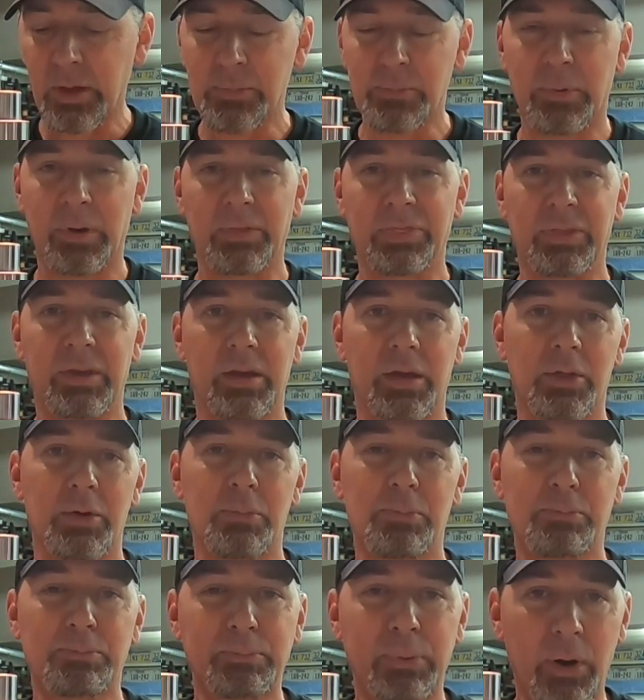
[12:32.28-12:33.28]
But the other
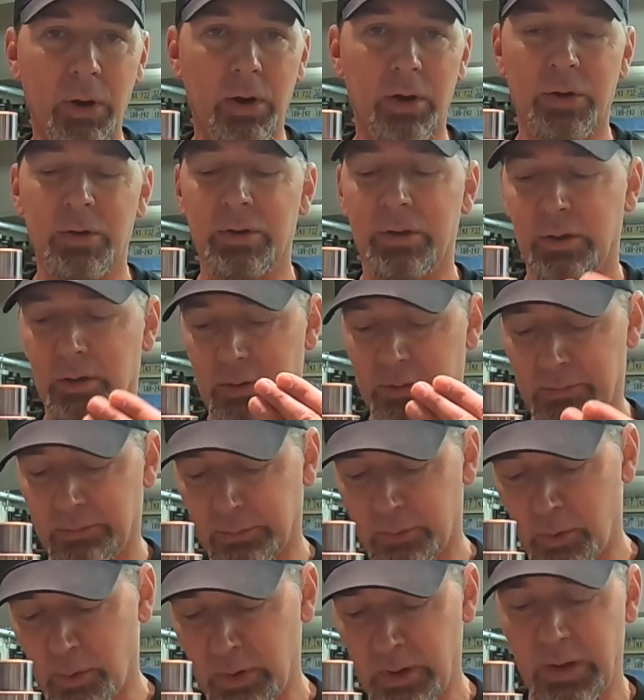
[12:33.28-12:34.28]
part
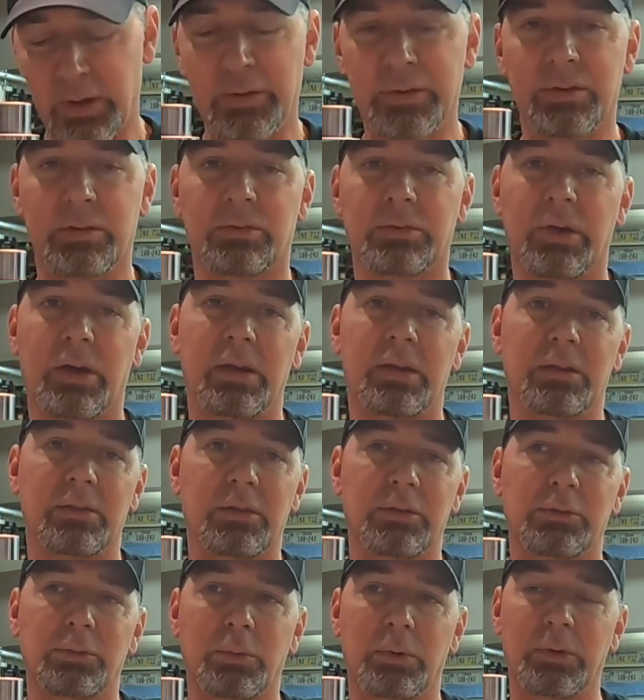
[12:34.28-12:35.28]
of going ahead and deciding
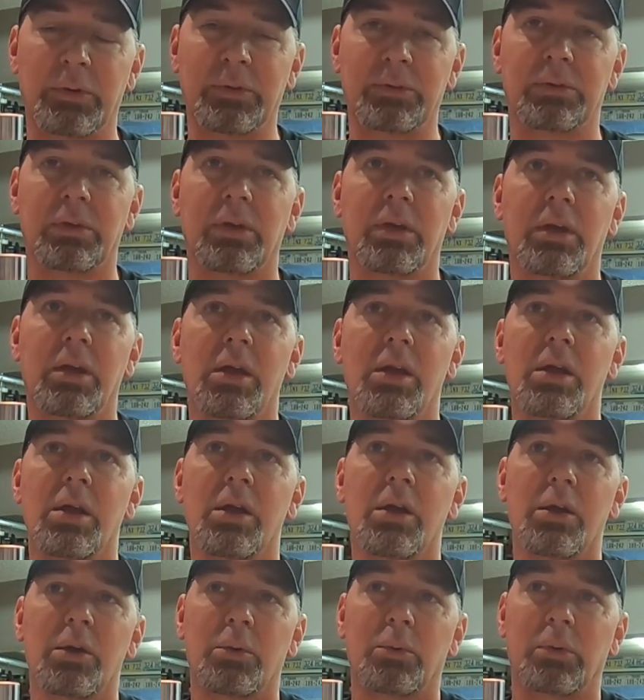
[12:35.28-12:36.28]
this was,
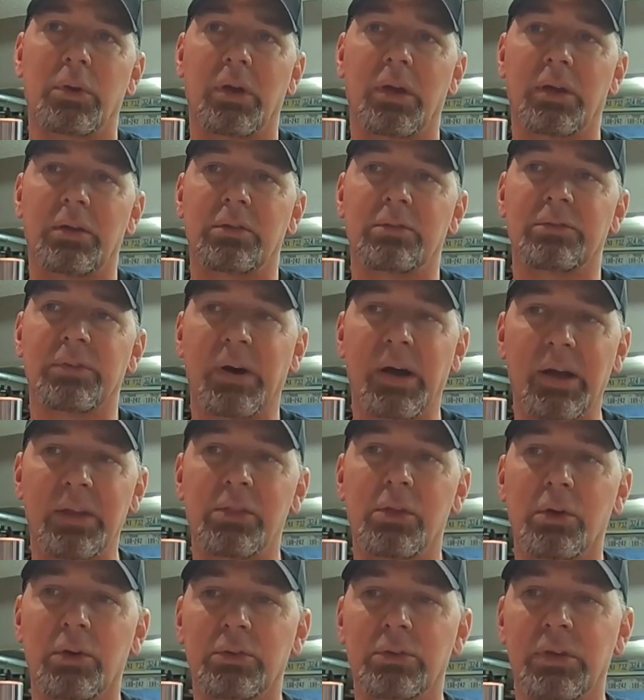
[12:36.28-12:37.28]
when I divide
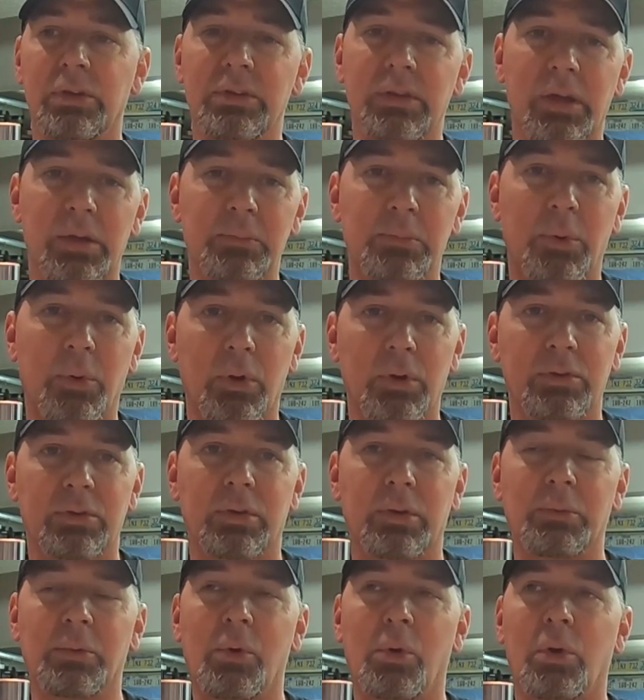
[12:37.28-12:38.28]
those intake ports,
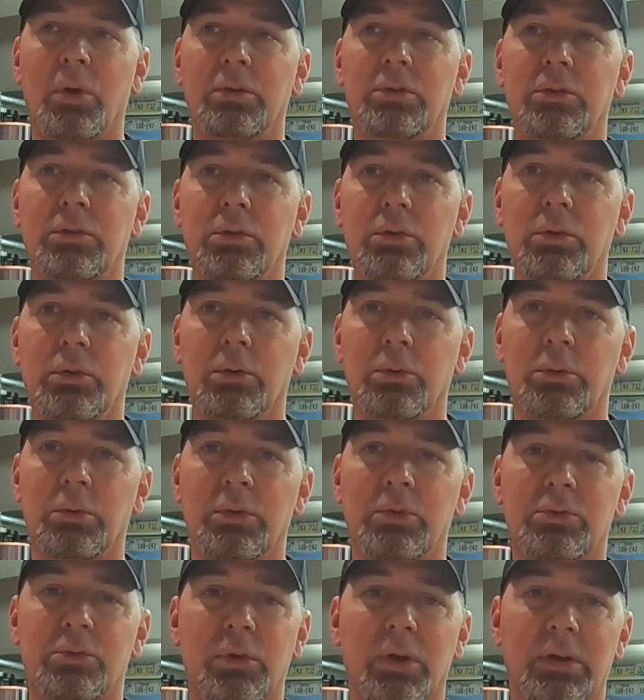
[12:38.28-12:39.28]
I'm going to
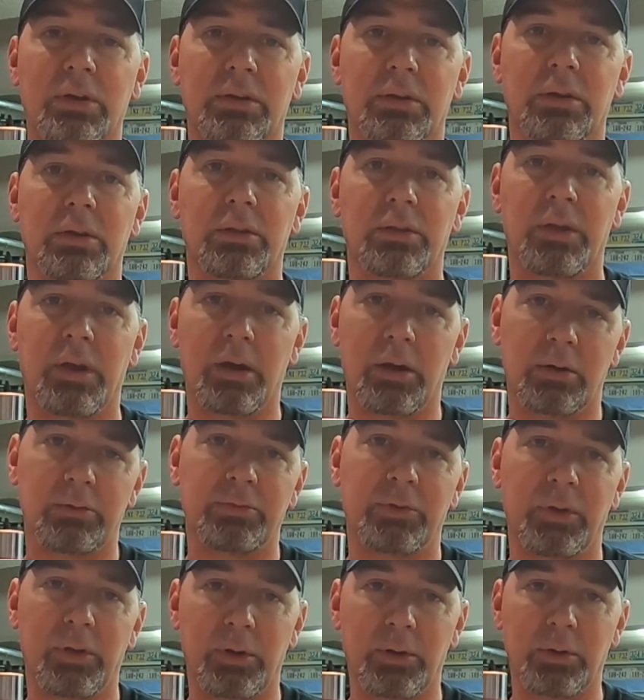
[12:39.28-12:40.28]
restrict
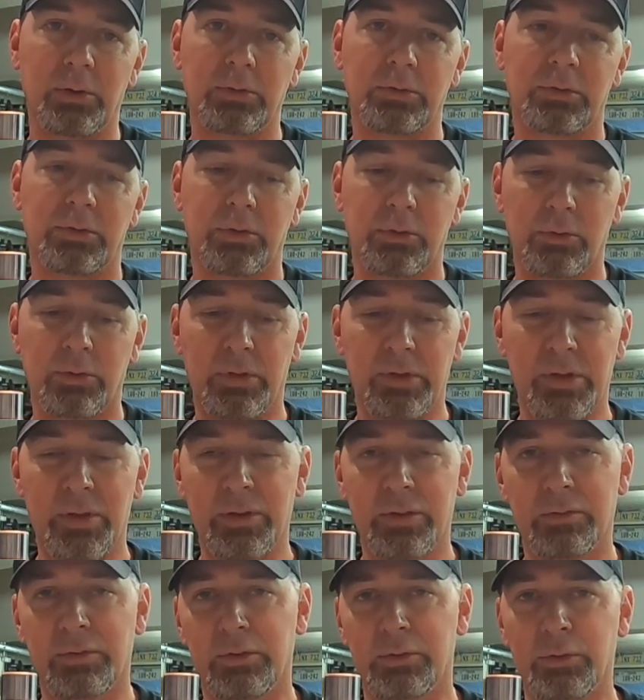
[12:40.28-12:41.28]
airflow to the
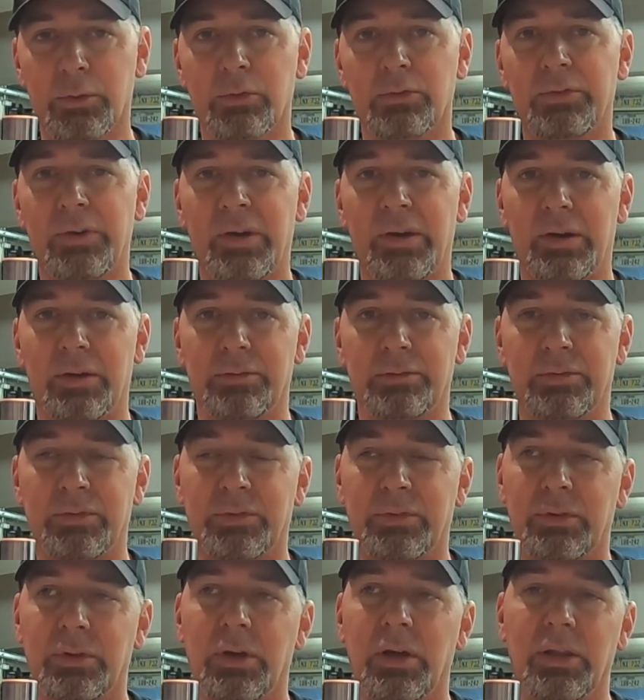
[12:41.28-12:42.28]
individual
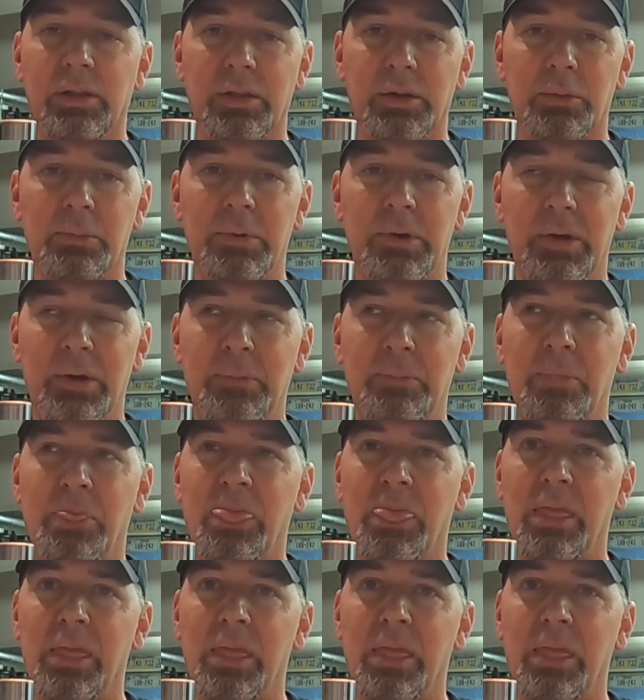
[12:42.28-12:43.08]
valves a little bit.